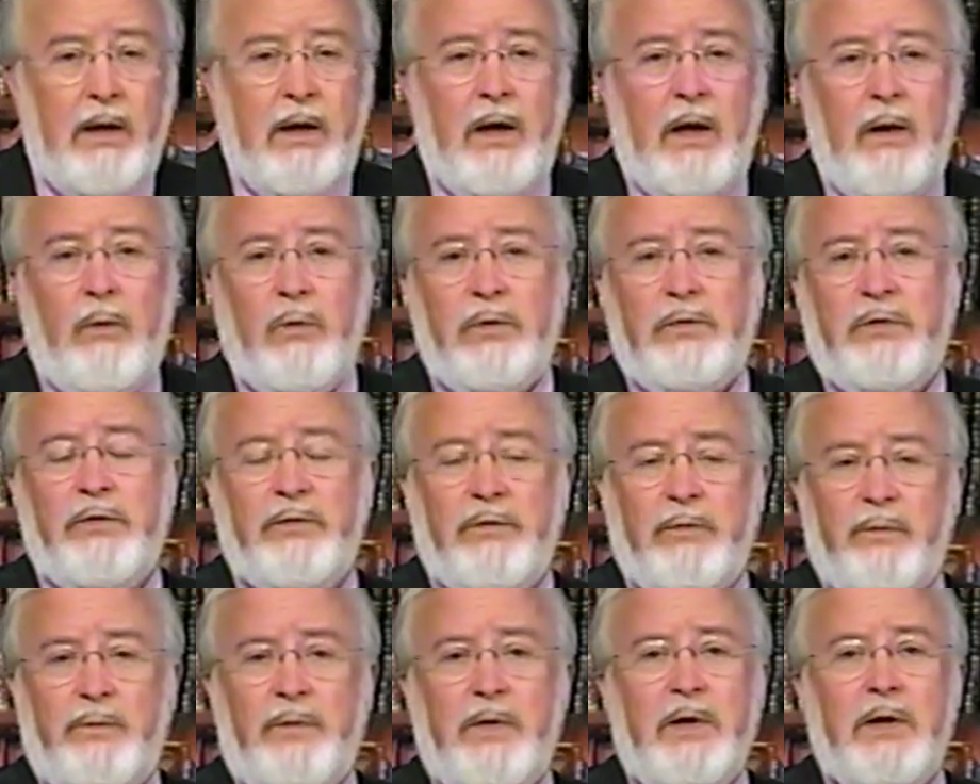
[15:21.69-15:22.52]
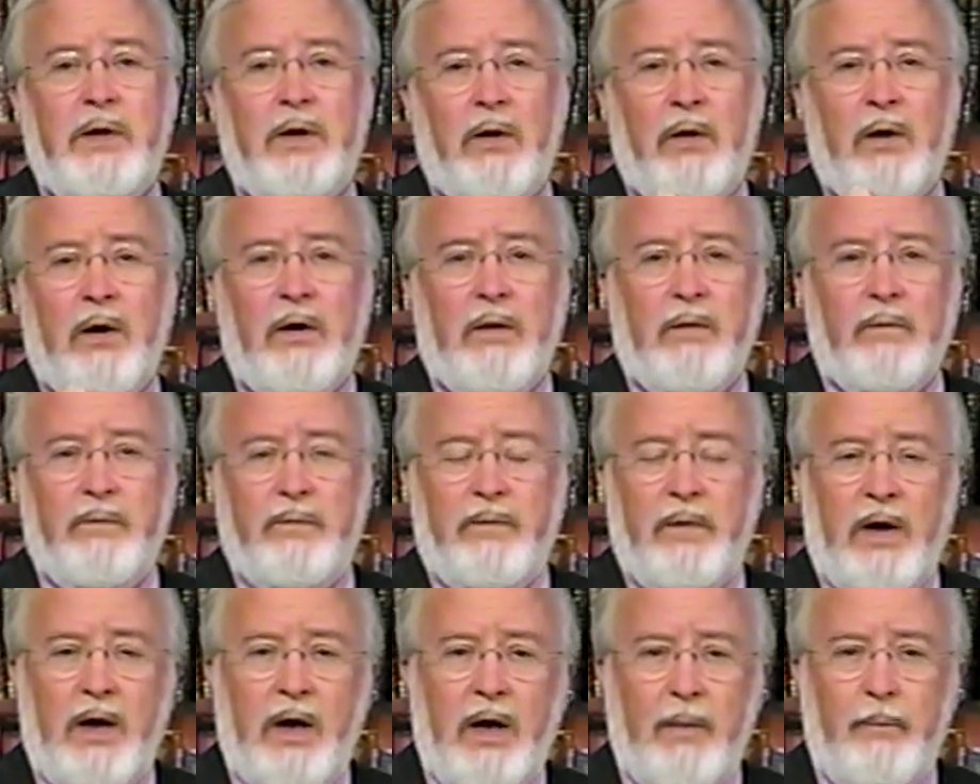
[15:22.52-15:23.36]
uh, which is a figure of
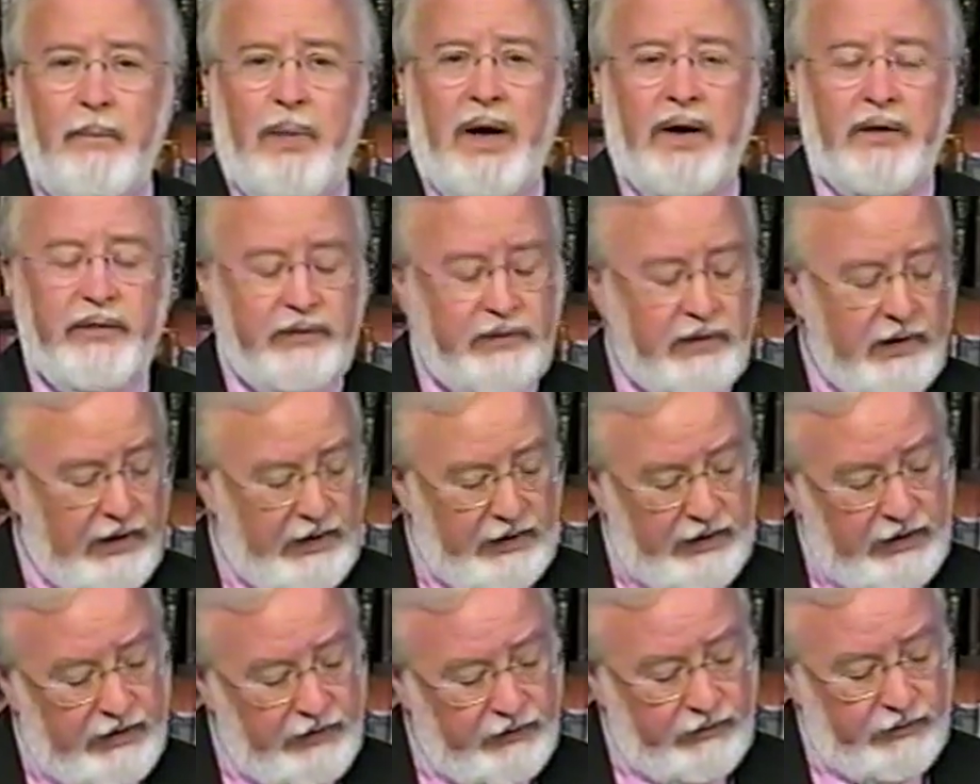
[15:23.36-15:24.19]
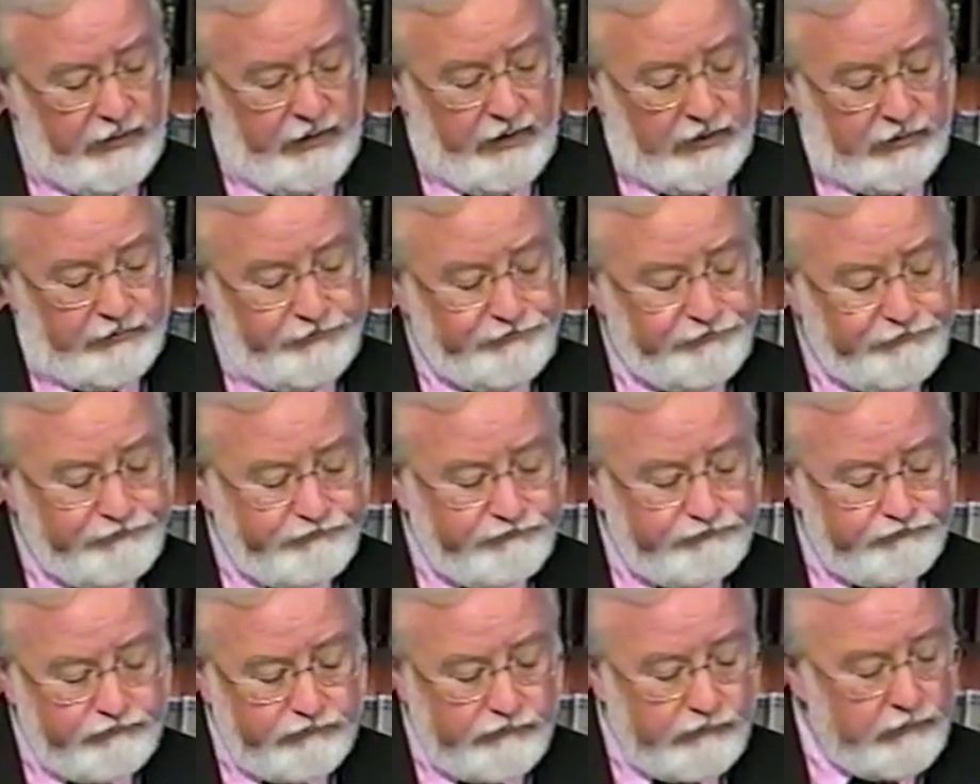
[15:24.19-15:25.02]
uh, apostate Israel.
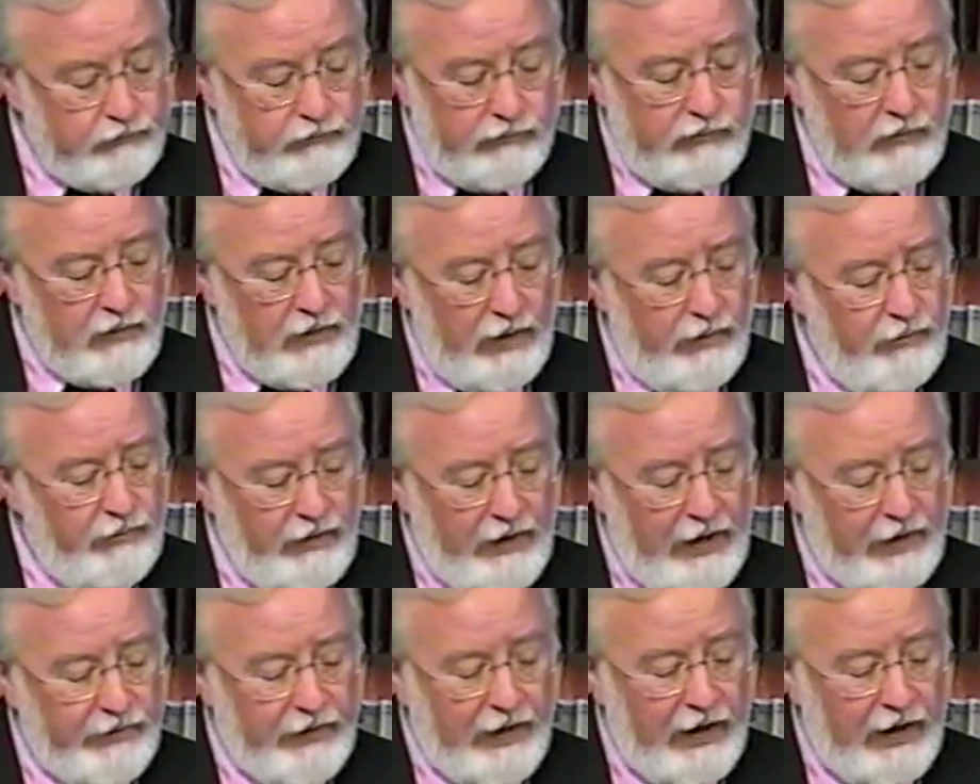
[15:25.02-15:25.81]
And the